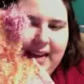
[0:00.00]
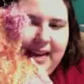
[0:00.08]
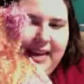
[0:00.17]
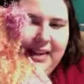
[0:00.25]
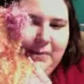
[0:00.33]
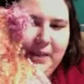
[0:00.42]

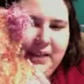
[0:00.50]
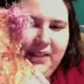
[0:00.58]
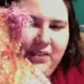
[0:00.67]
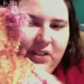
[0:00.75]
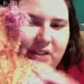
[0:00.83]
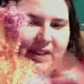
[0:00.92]
and I
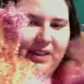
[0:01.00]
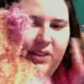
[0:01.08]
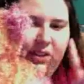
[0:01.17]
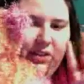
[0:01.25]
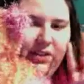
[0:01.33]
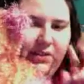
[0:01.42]
believe she's got
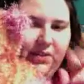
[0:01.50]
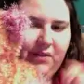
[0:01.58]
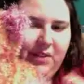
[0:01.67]
two different